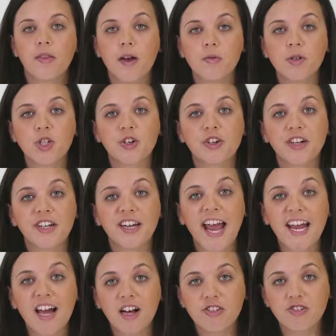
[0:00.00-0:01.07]
That was shot at an
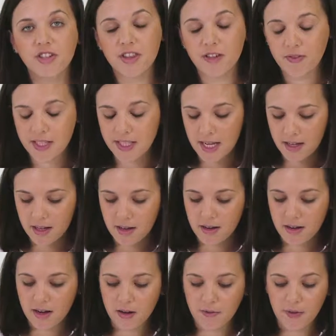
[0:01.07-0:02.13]
800th of a
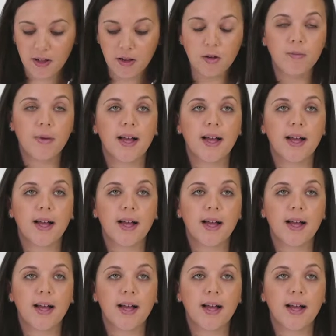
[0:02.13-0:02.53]
second, and if I look